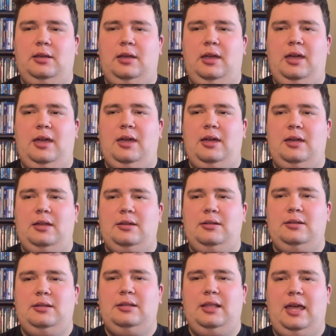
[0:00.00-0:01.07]

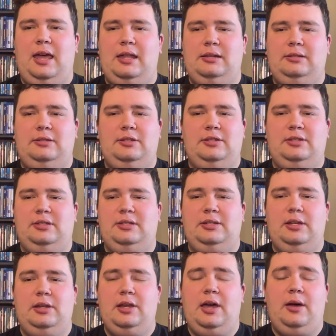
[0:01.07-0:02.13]
And that just
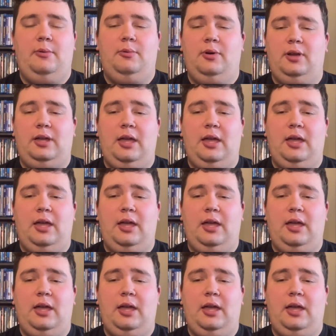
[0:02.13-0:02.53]
did not work